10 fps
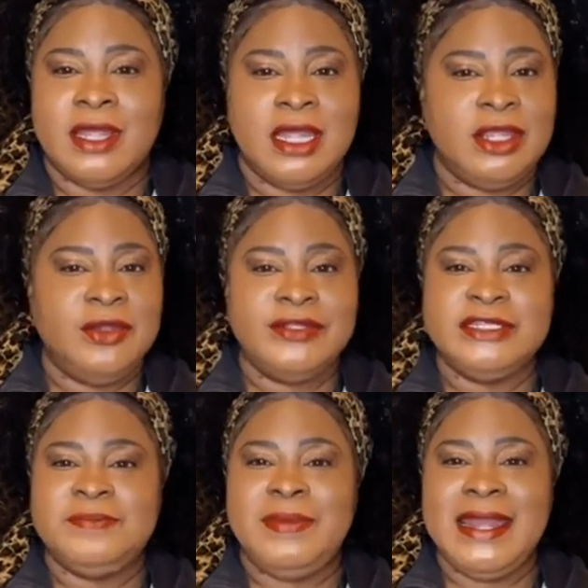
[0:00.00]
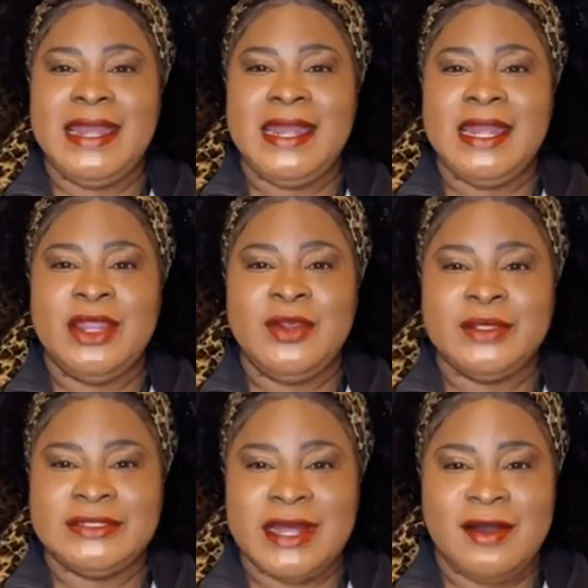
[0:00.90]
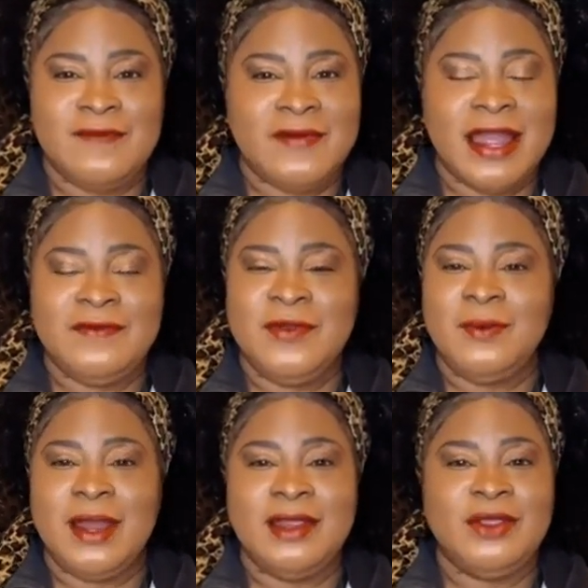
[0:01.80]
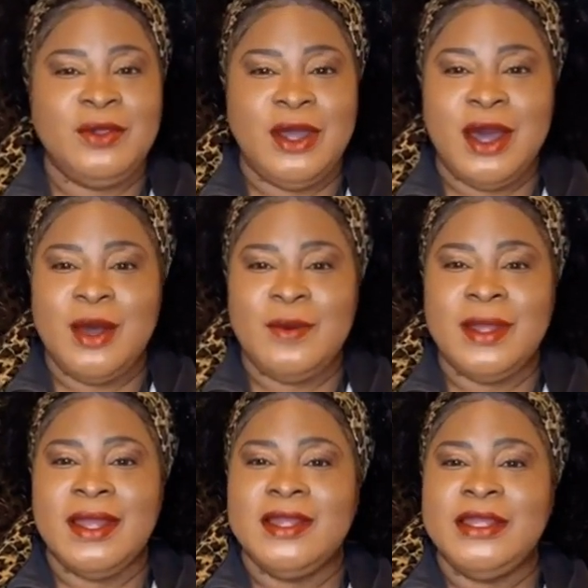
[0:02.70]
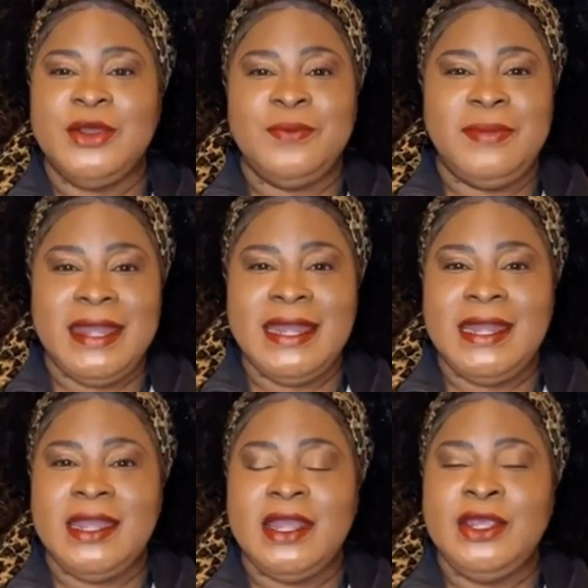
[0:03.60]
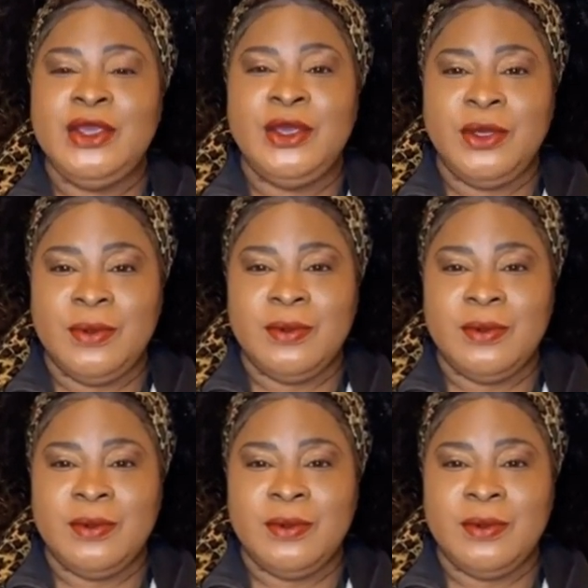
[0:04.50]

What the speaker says: You're just being yourself. Everywhere you go, you're being you.